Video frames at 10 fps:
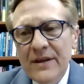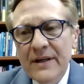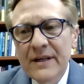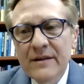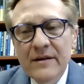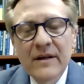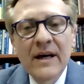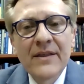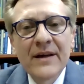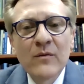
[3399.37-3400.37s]
I think, it,
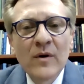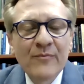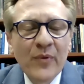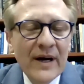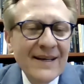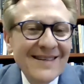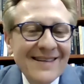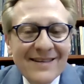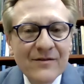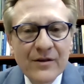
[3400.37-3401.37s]
I think what
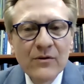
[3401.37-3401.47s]
prices